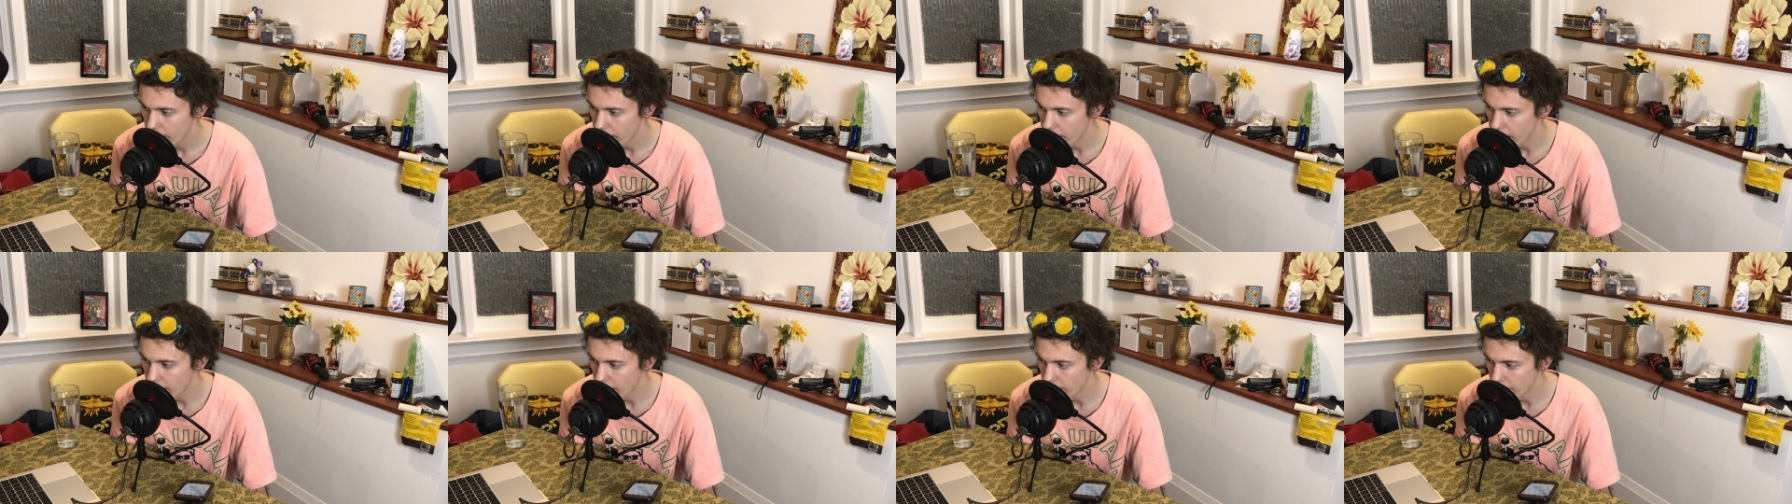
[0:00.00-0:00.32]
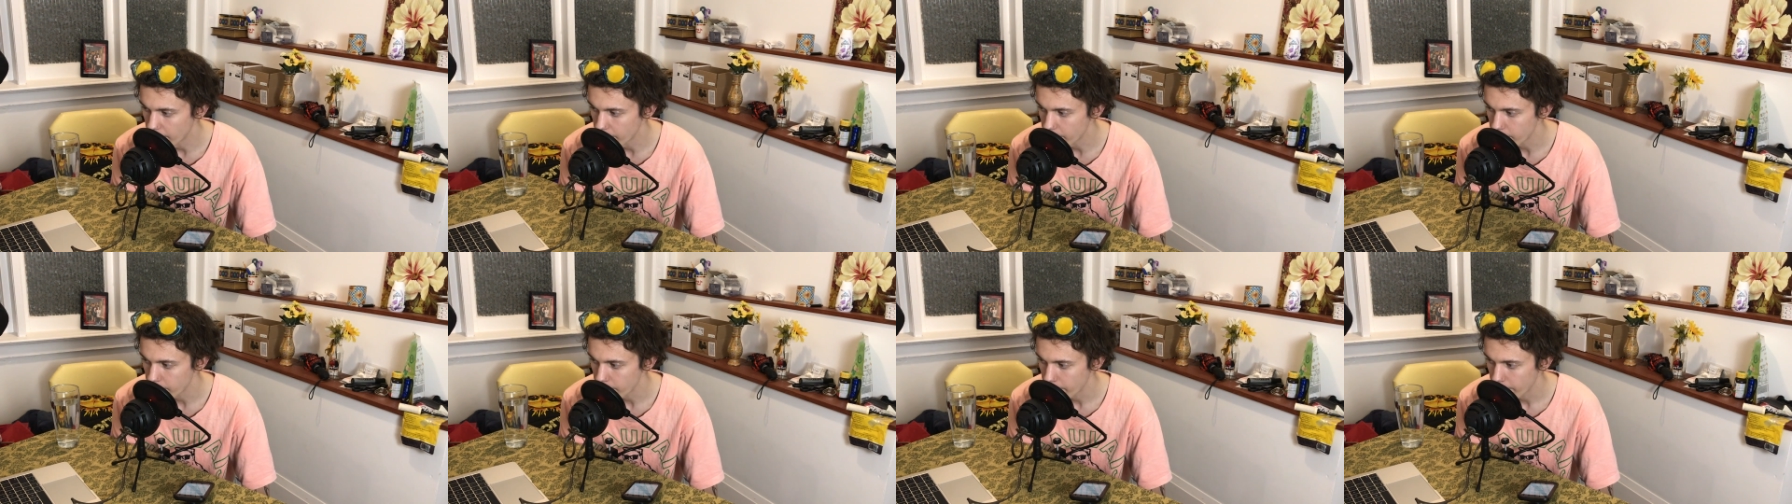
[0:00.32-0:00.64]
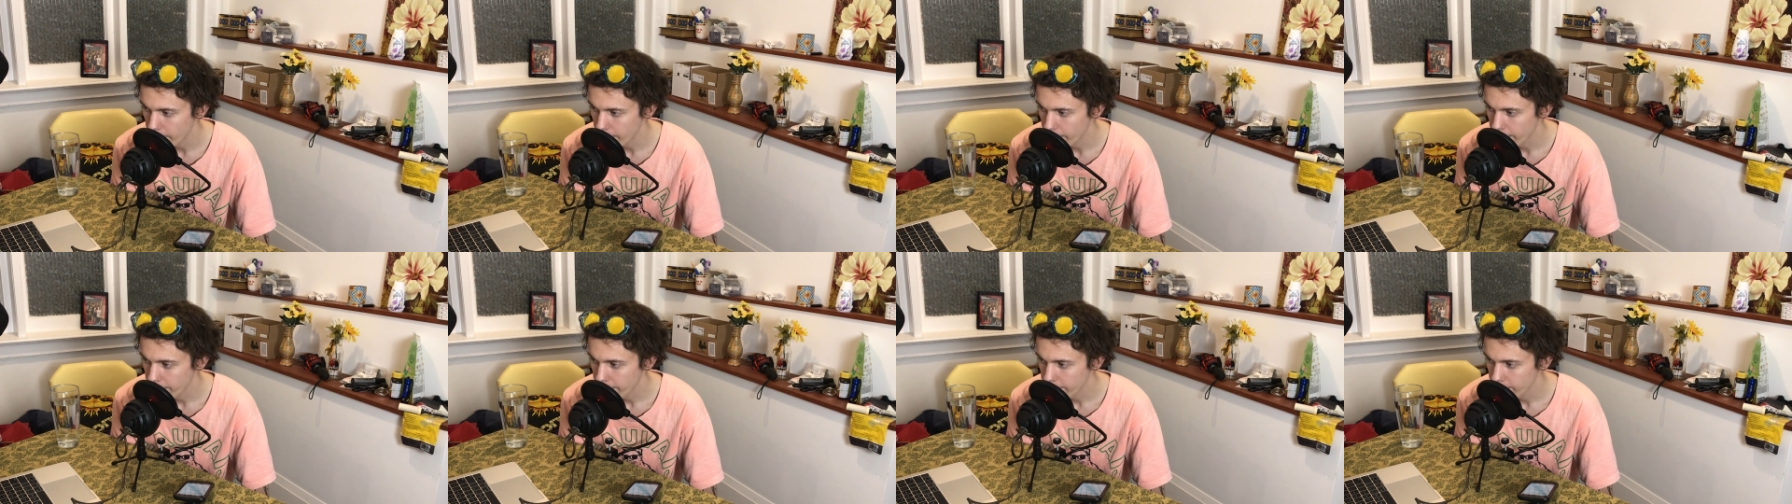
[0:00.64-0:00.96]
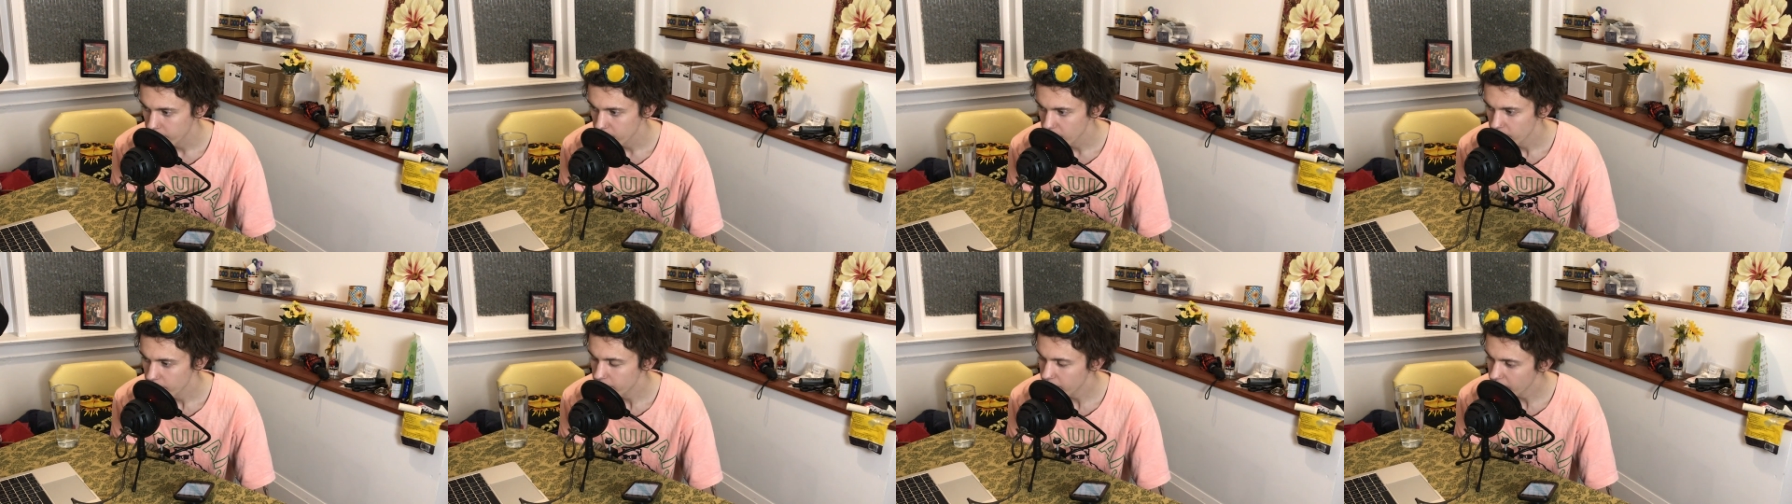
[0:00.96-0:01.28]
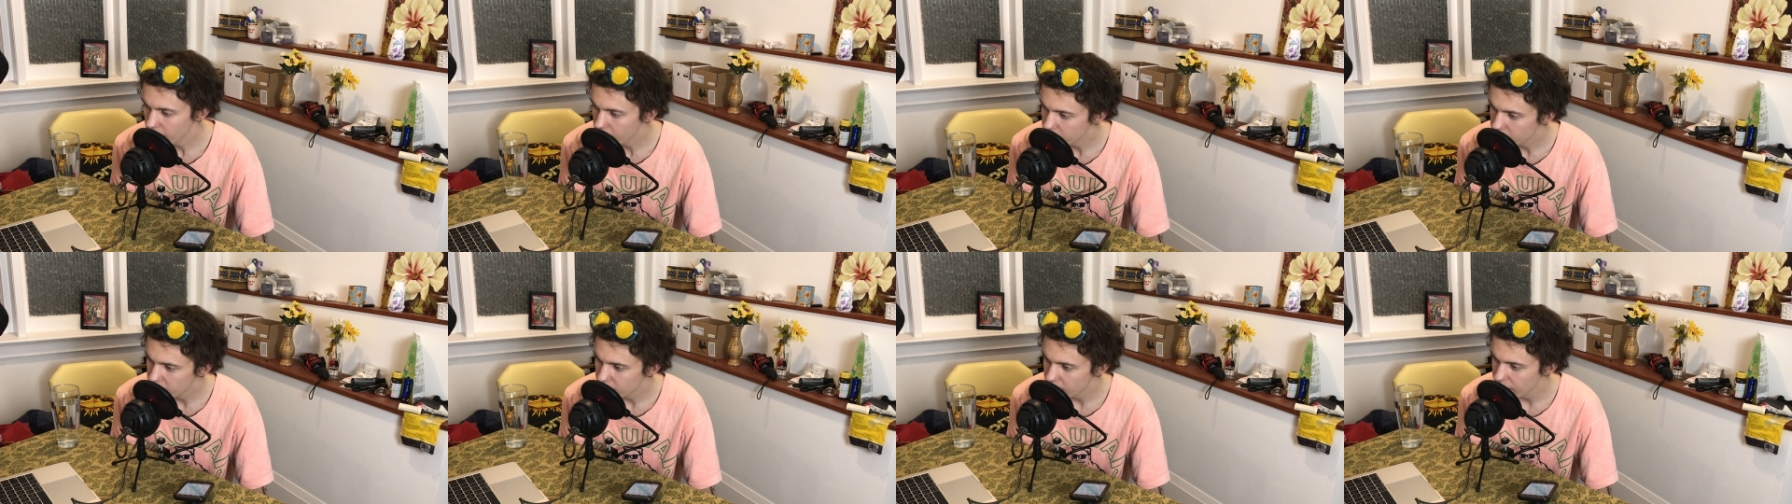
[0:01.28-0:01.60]
Um,
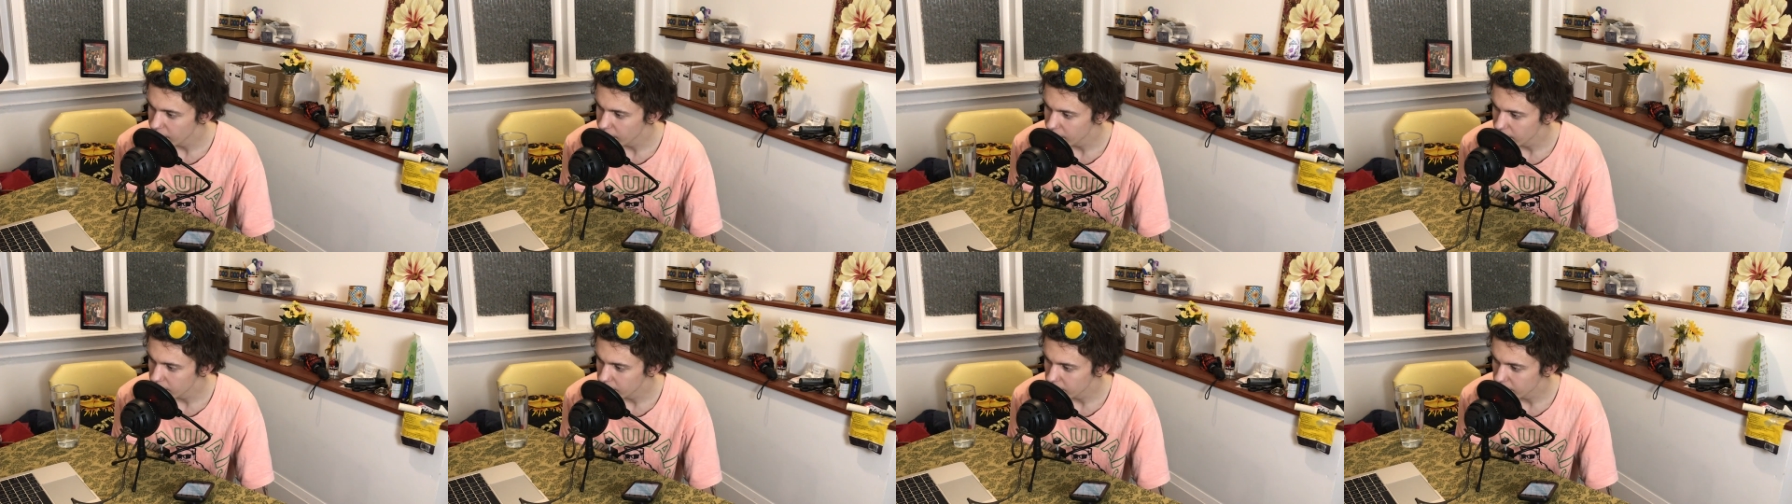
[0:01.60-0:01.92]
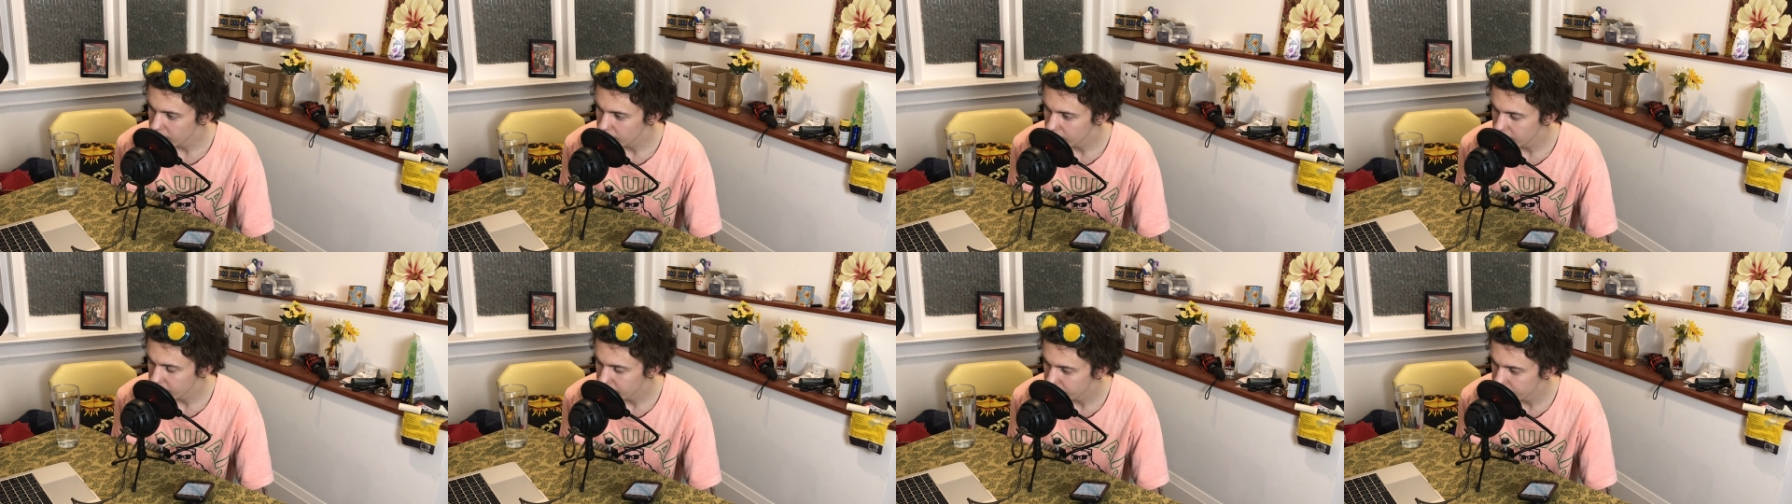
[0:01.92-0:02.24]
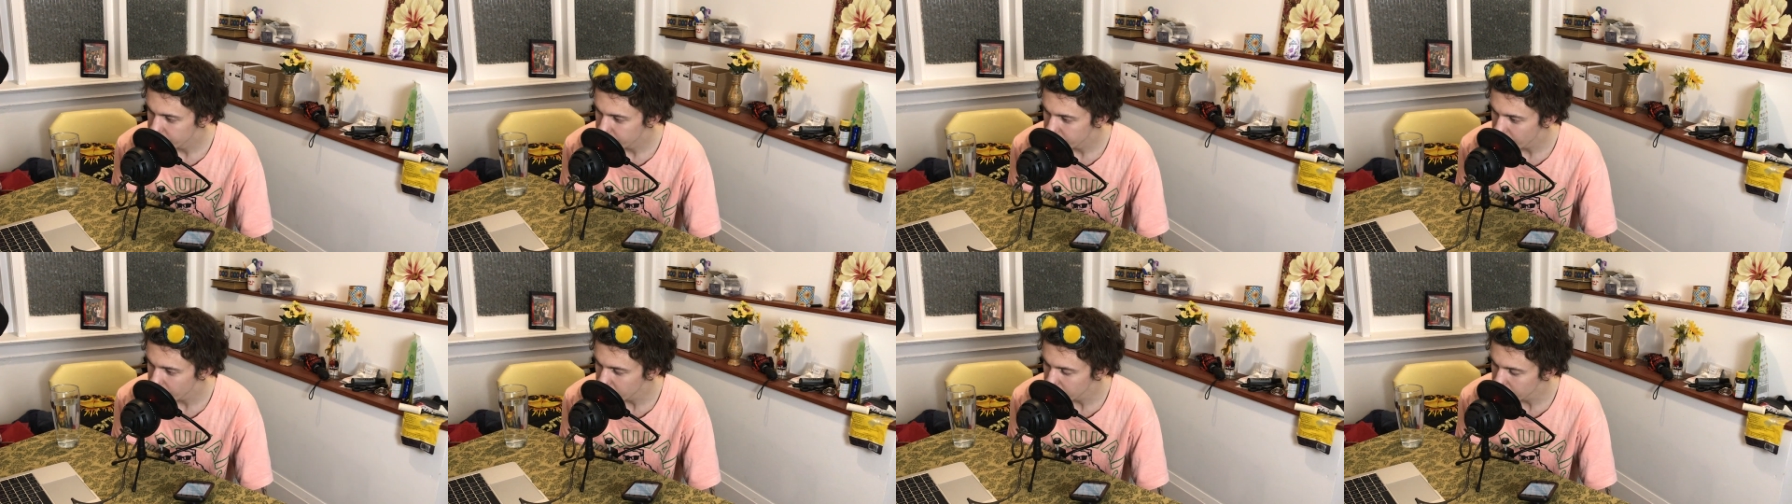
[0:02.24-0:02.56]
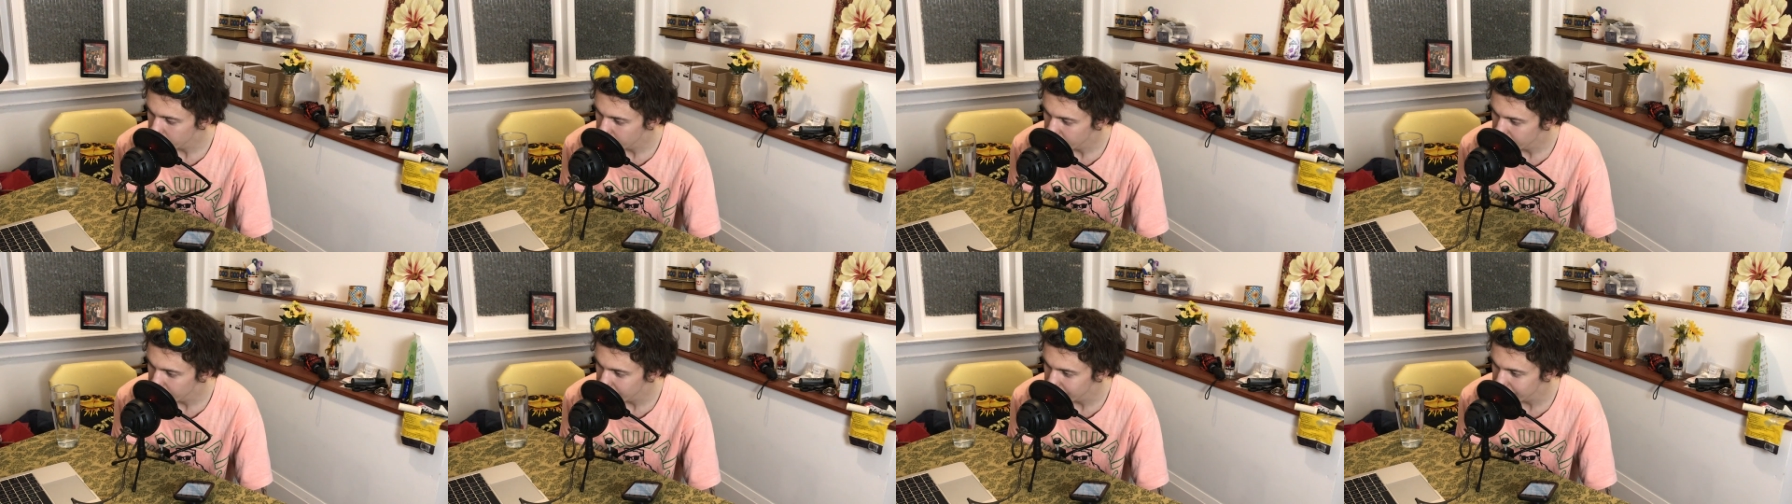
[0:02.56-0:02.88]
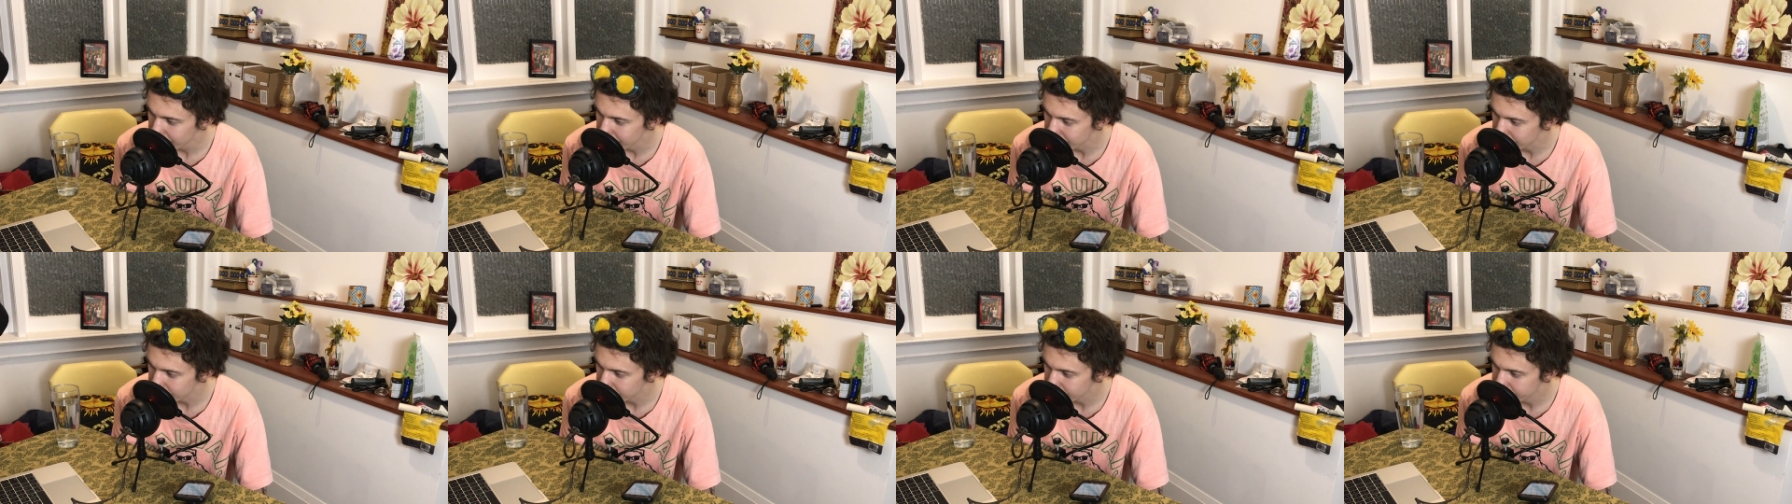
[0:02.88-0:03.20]
but it, I don't
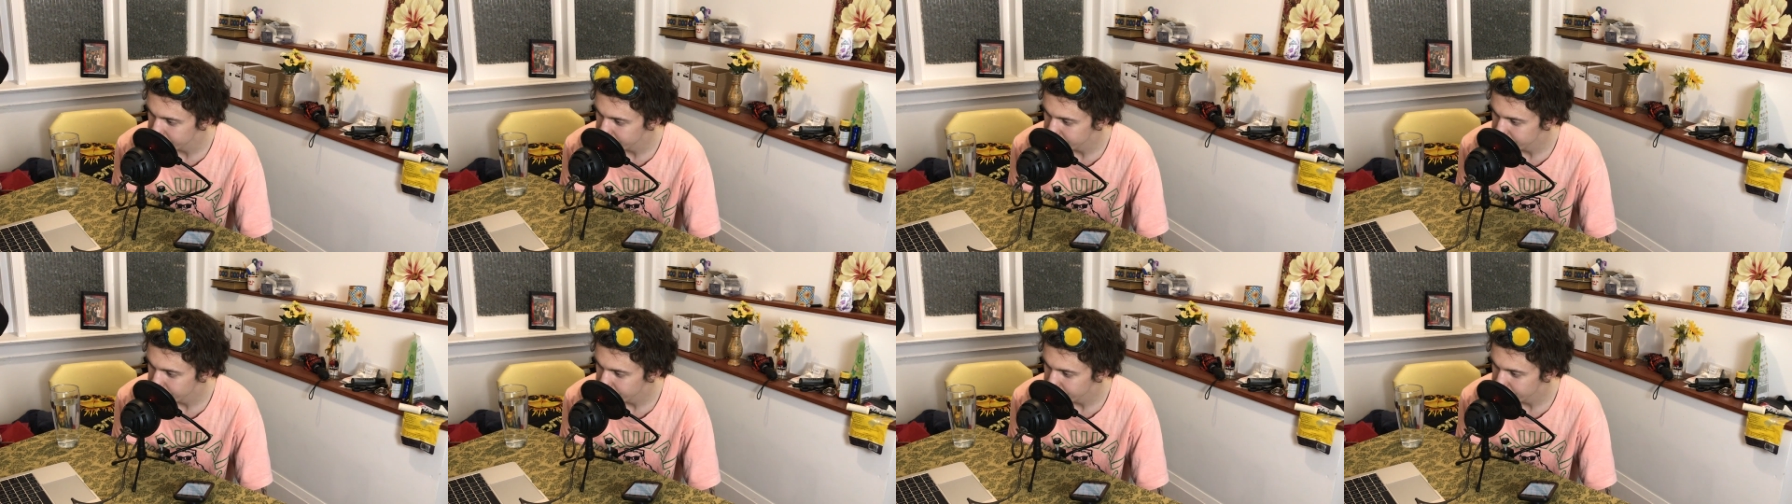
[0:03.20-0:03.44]
get it.